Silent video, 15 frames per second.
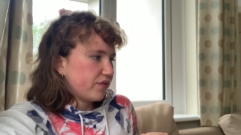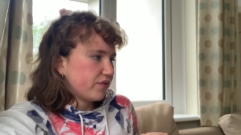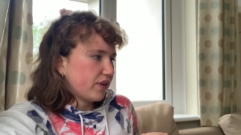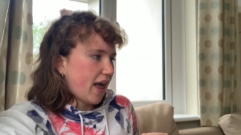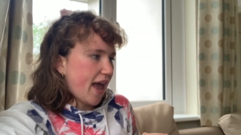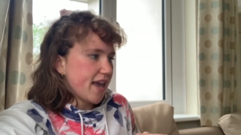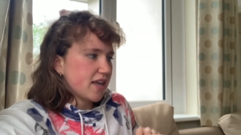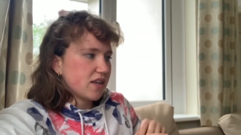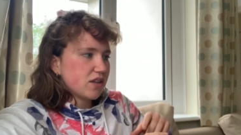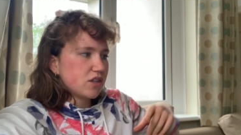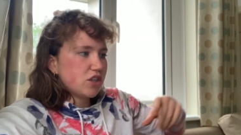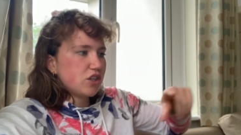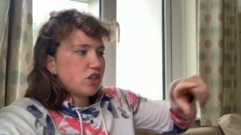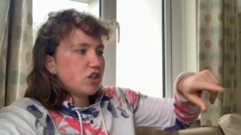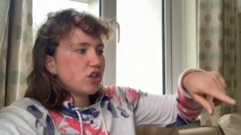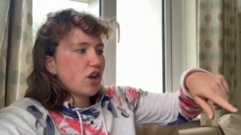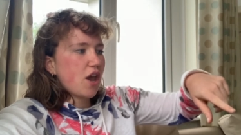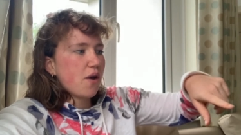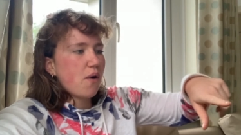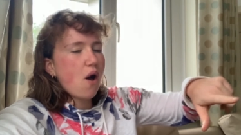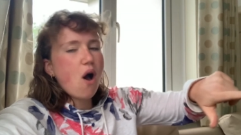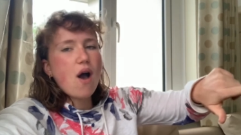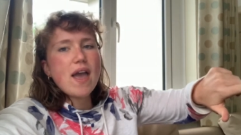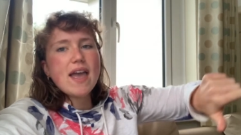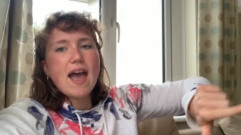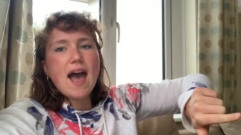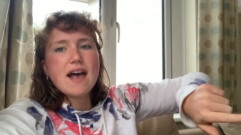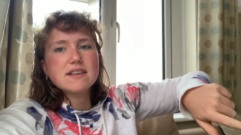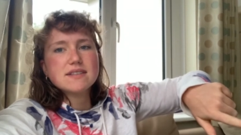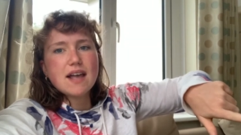like, you know, it
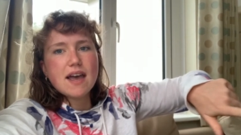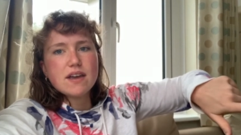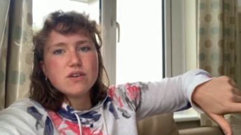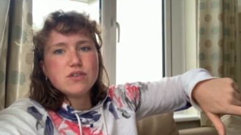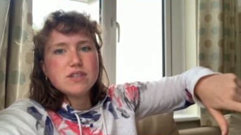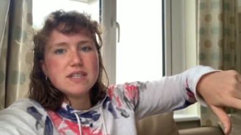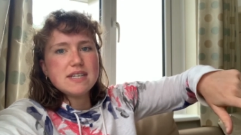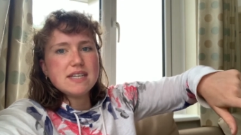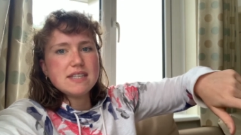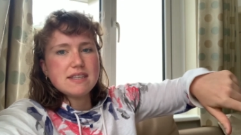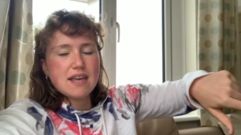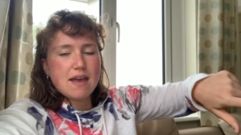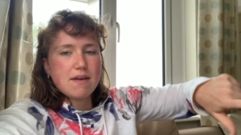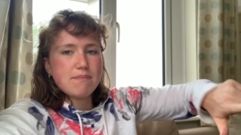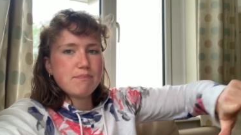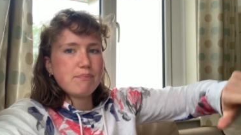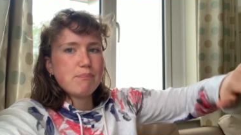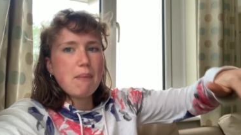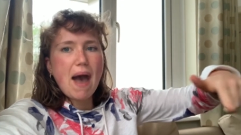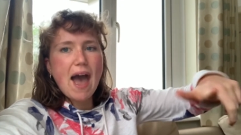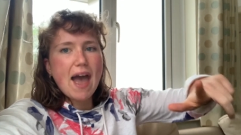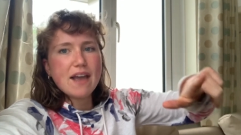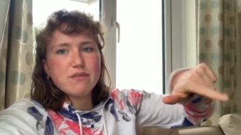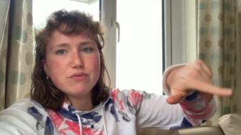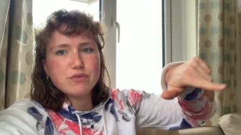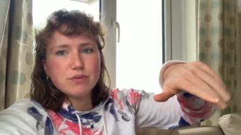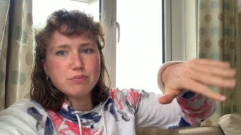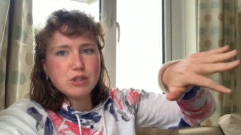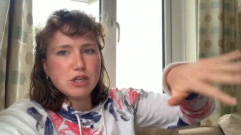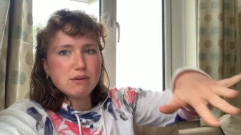has like underneath it, buy
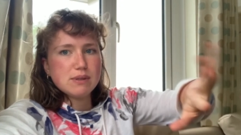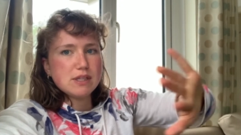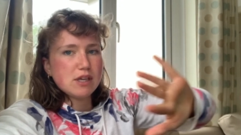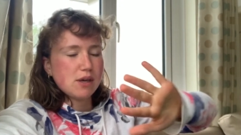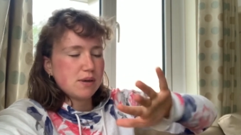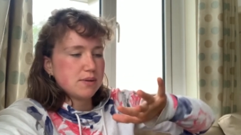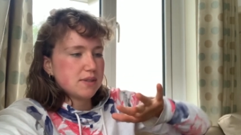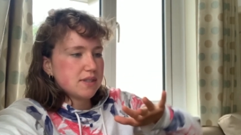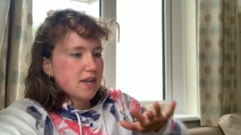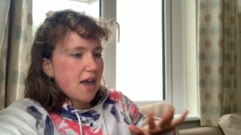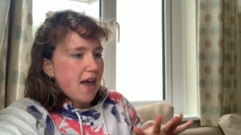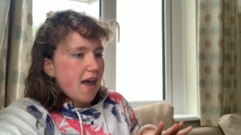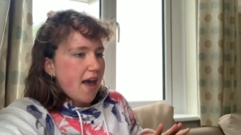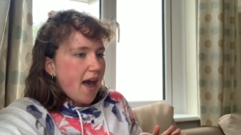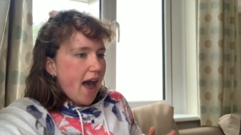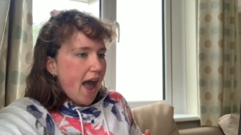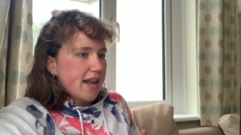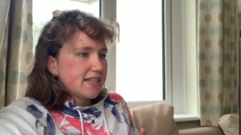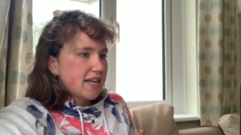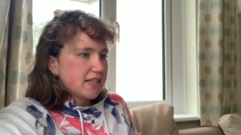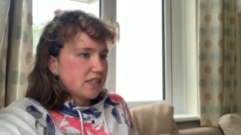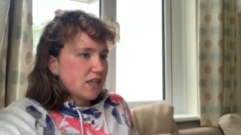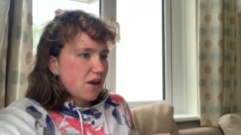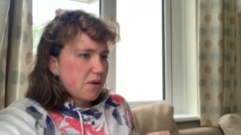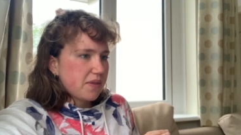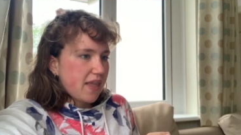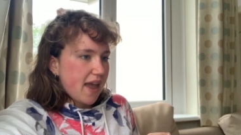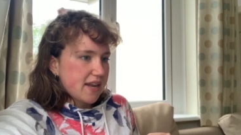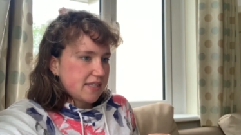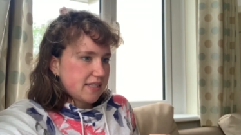from new and used. I tend to go on
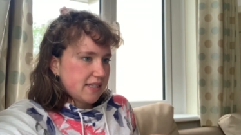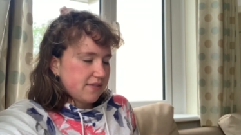there to see if